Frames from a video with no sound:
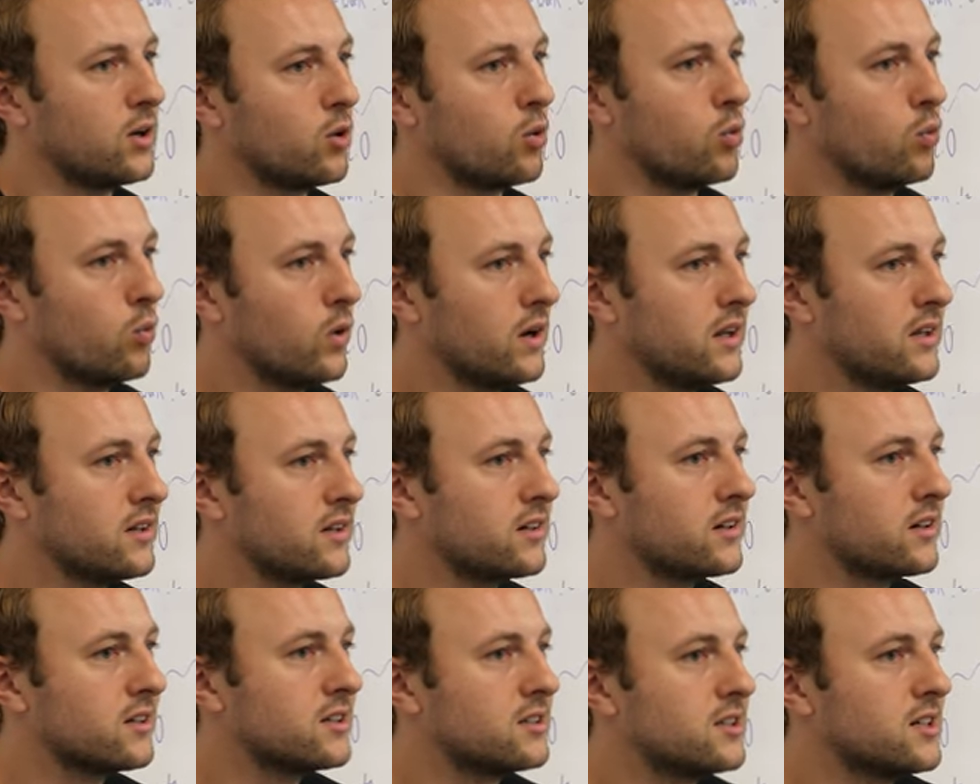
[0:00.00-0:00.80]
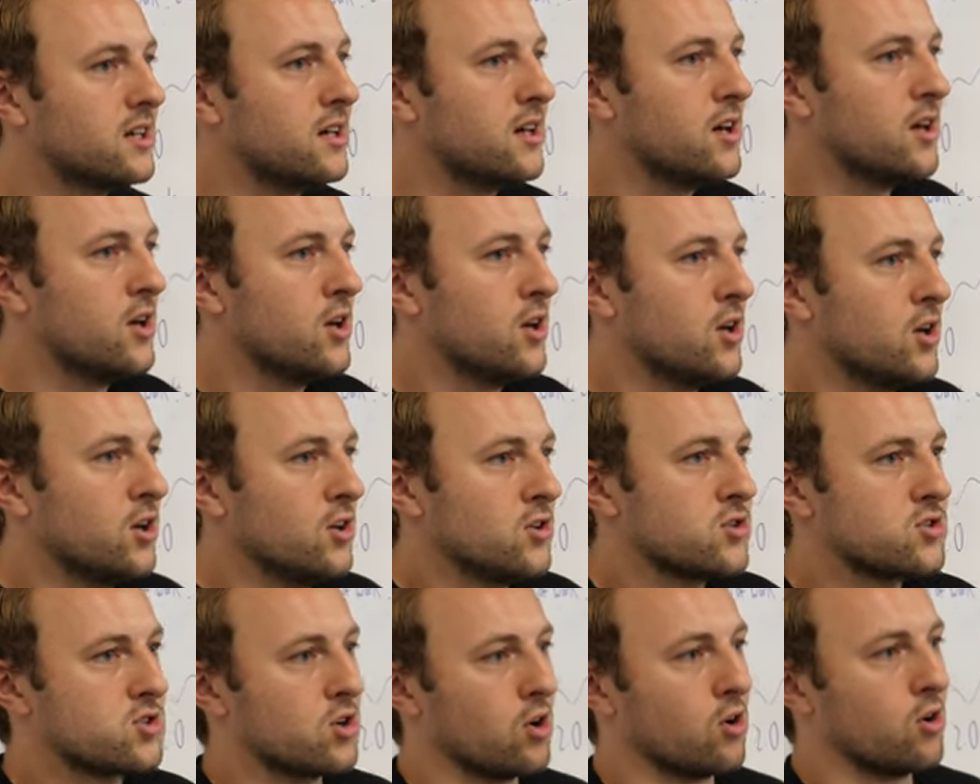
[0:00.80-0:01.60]
a week.
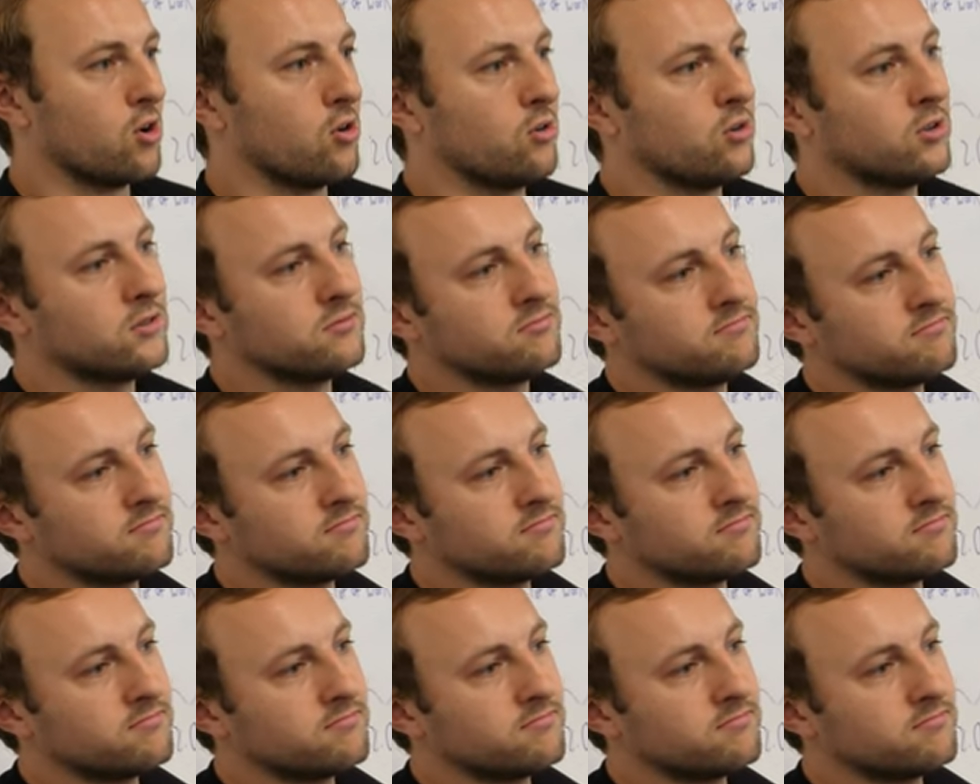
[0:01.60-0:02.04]
So